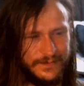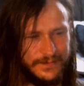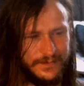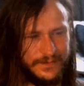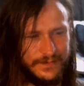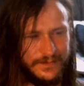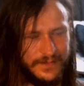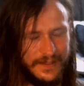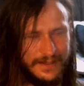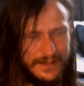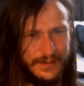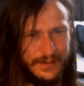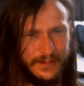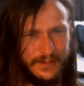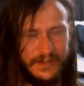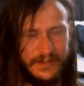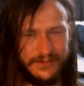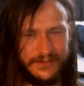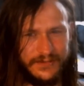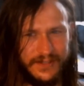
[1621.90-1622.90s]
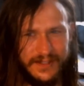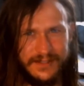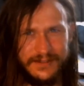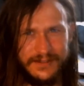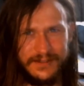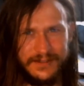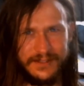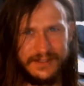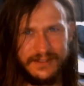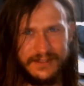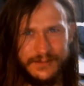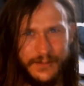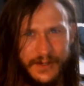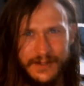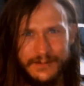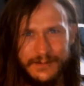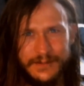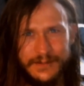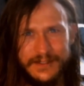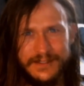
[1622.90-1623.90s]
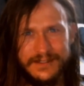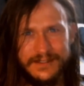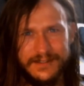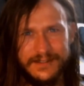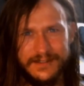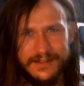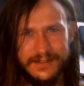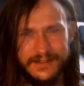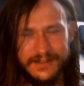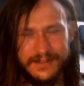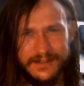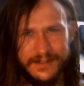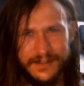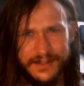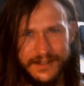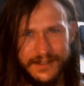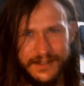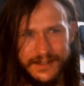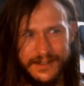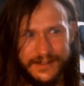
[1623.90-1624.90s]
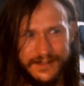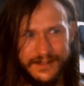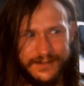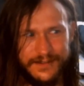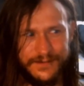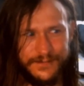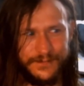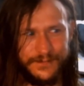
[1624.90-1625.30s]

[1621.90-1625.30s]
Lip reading: Like, don't be afraid to experiment, and